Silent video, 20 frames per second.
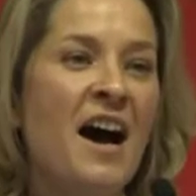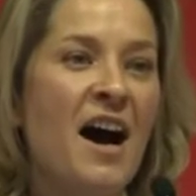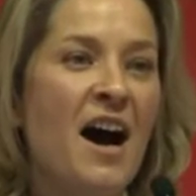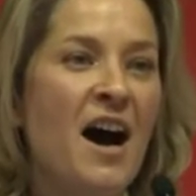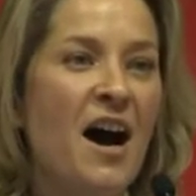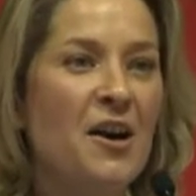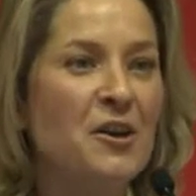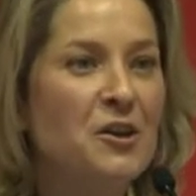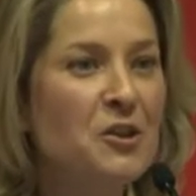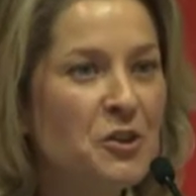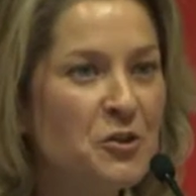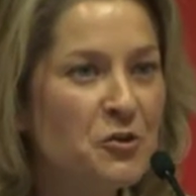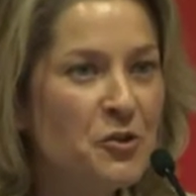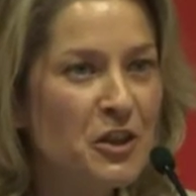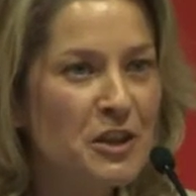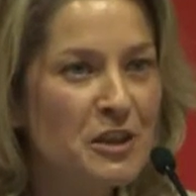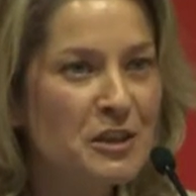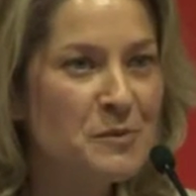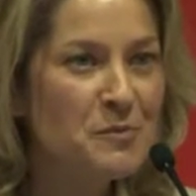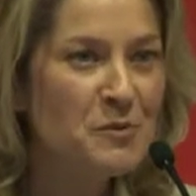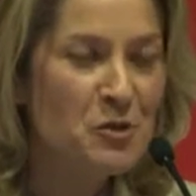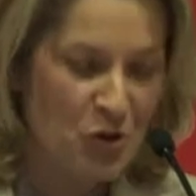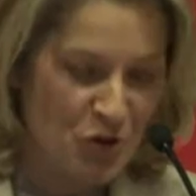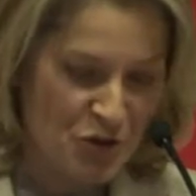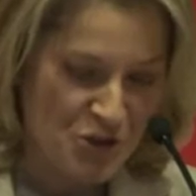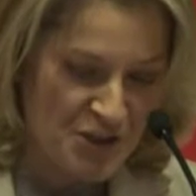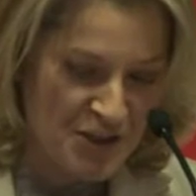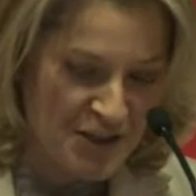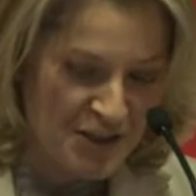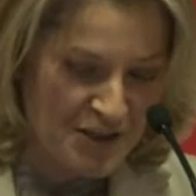Our curriculum
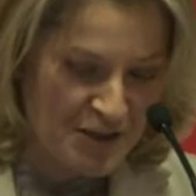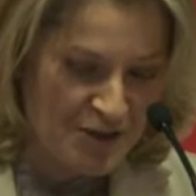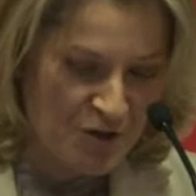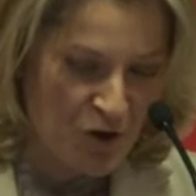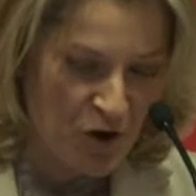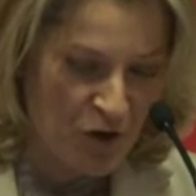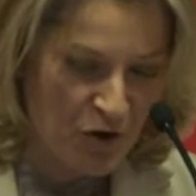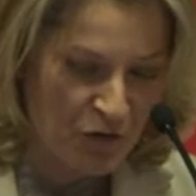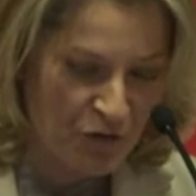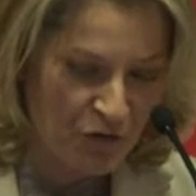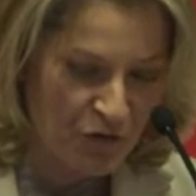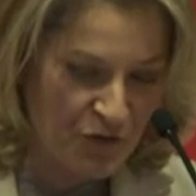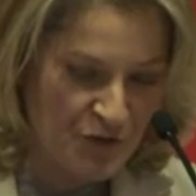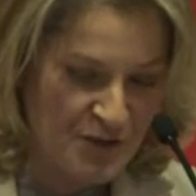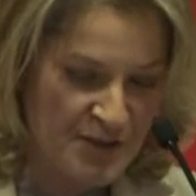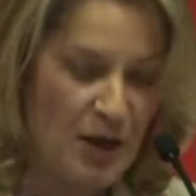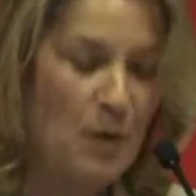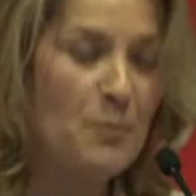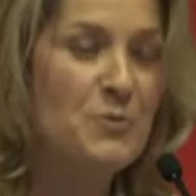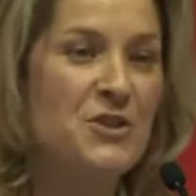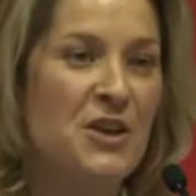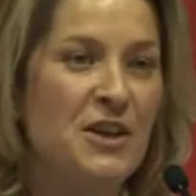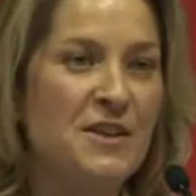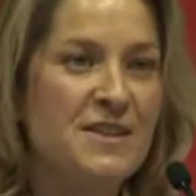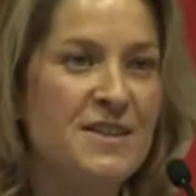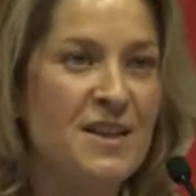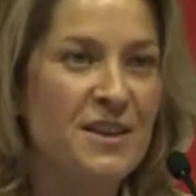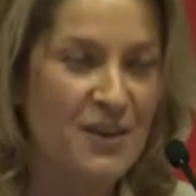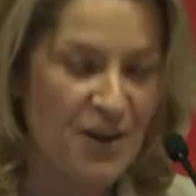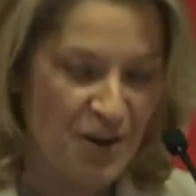consists of
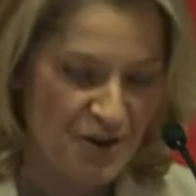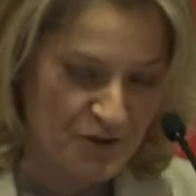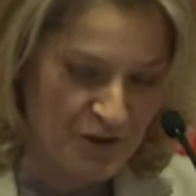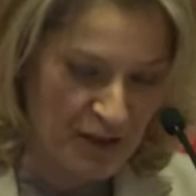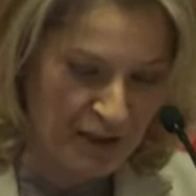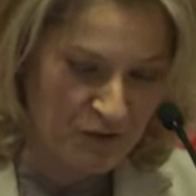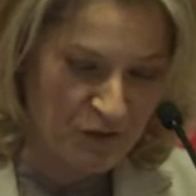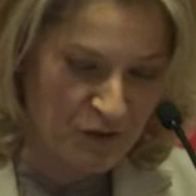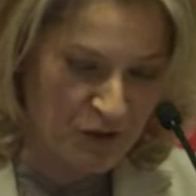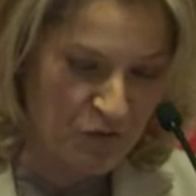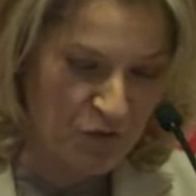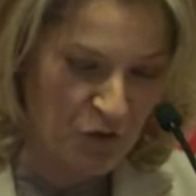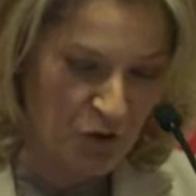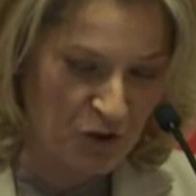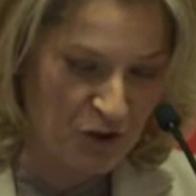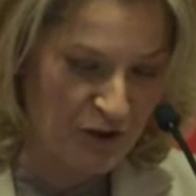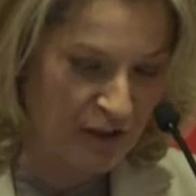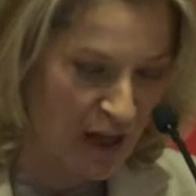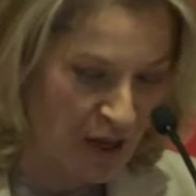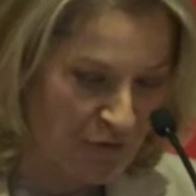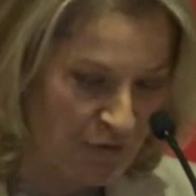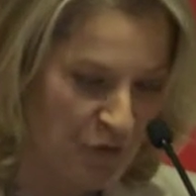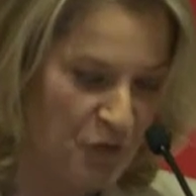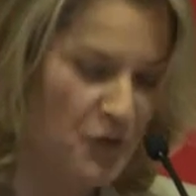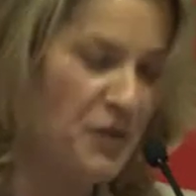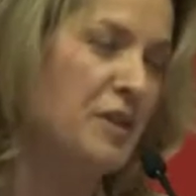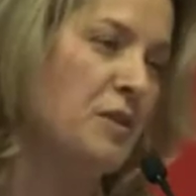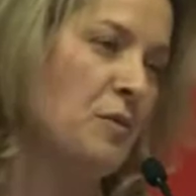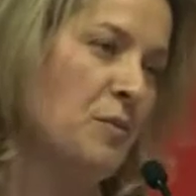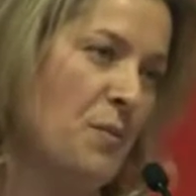subjects that are relevant for the life of
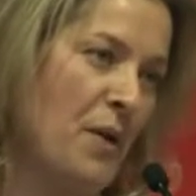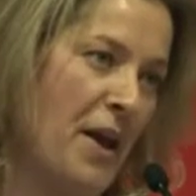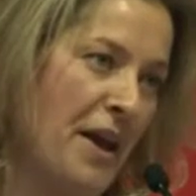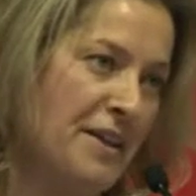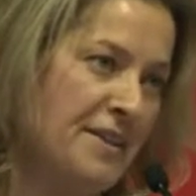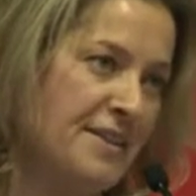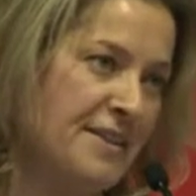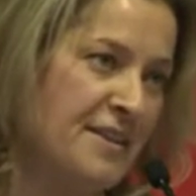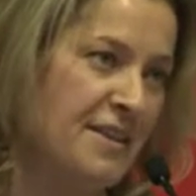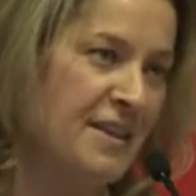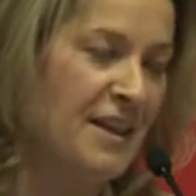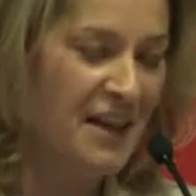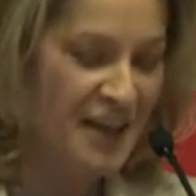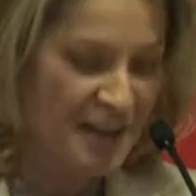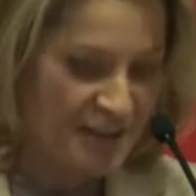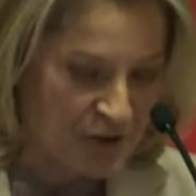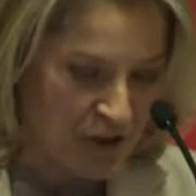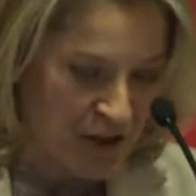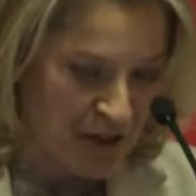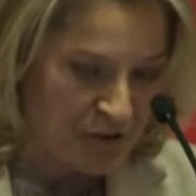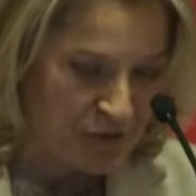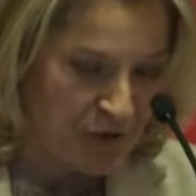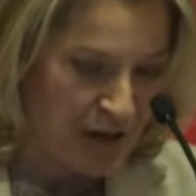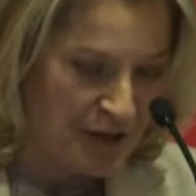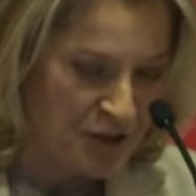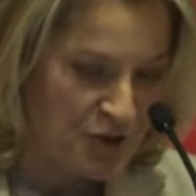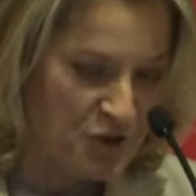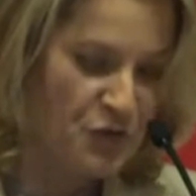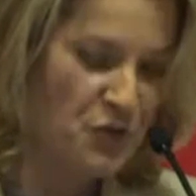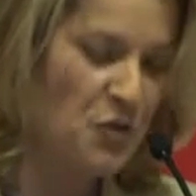an inmate. They
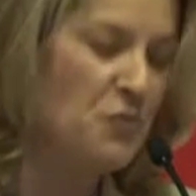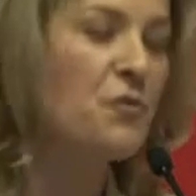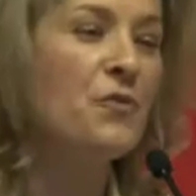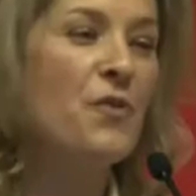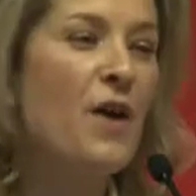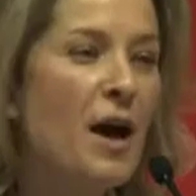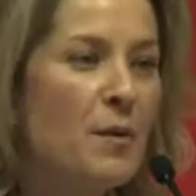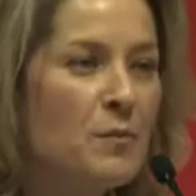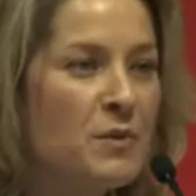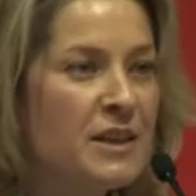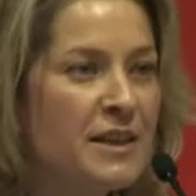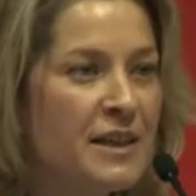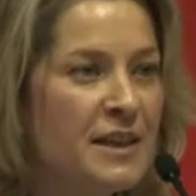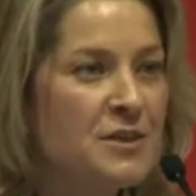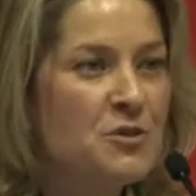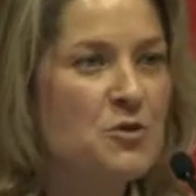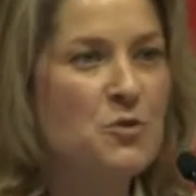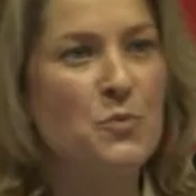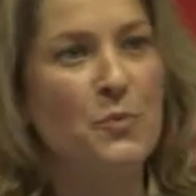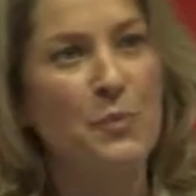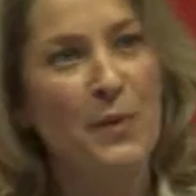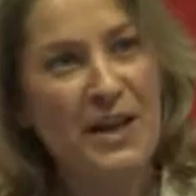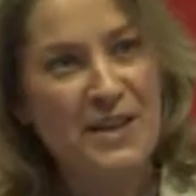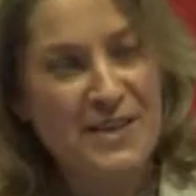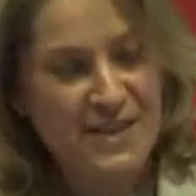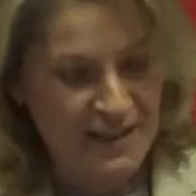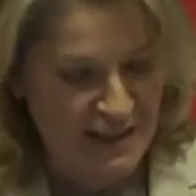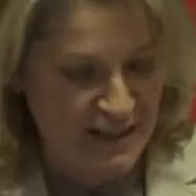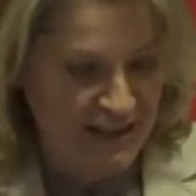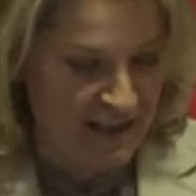range from family to
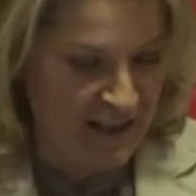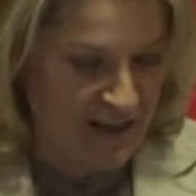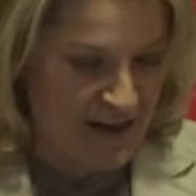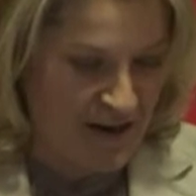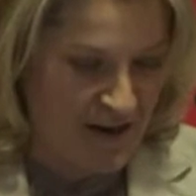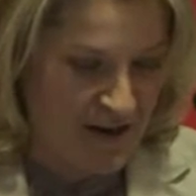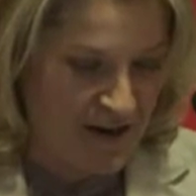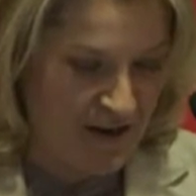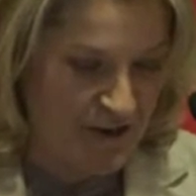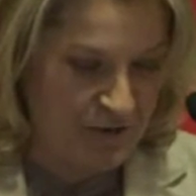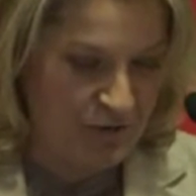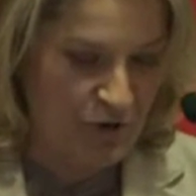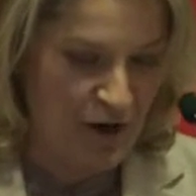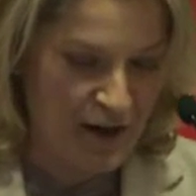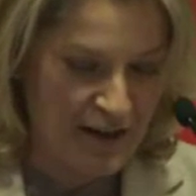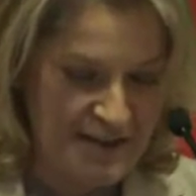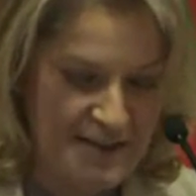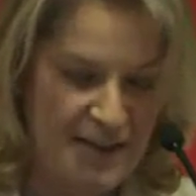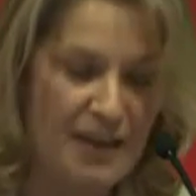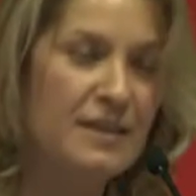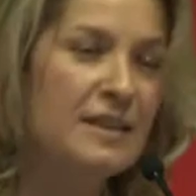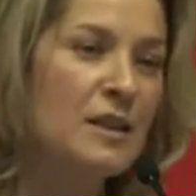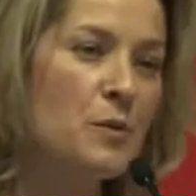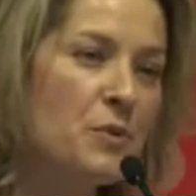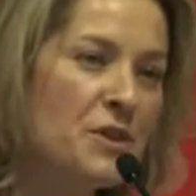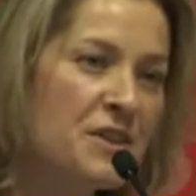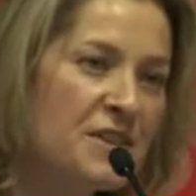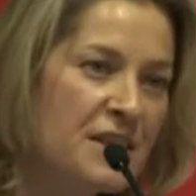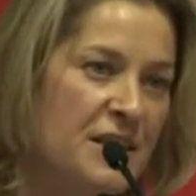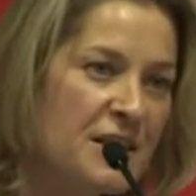basic uh, rights and
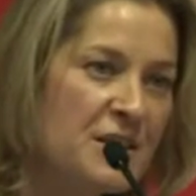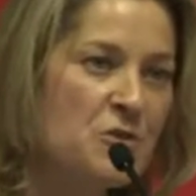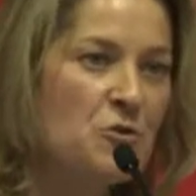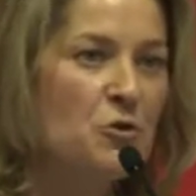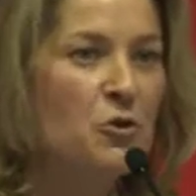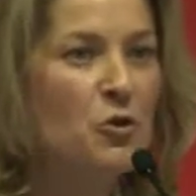liberties to